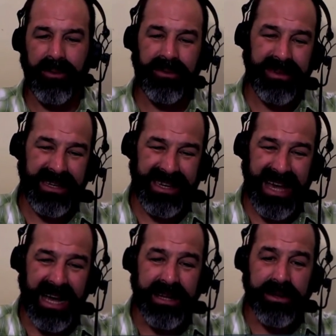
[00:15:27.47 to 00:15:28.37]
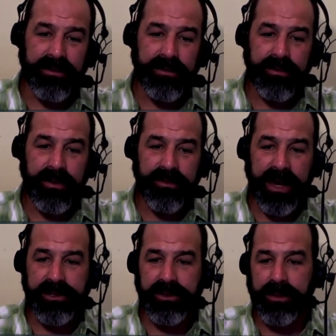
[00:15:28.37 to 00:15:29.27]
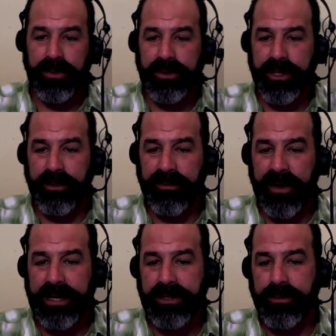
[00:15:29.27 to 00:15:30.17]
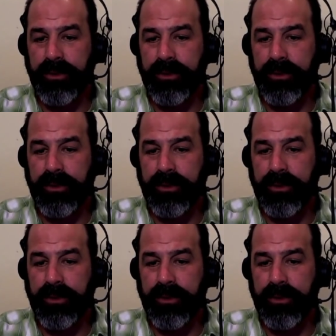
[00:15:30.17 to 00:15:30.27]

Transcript: Well, kind of a faster GPU is going to be faster,